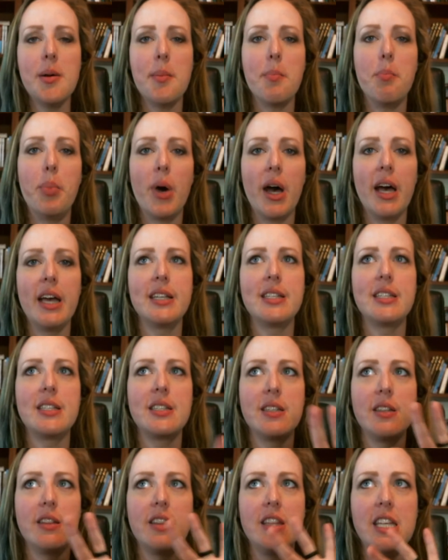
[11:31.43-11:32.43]

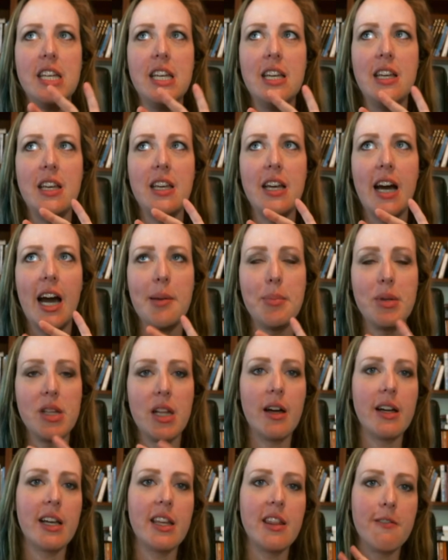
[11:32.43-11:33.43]
But I
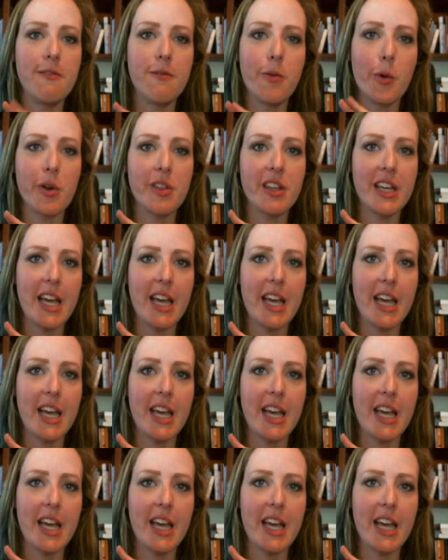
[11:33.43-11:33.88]
belong in the 4th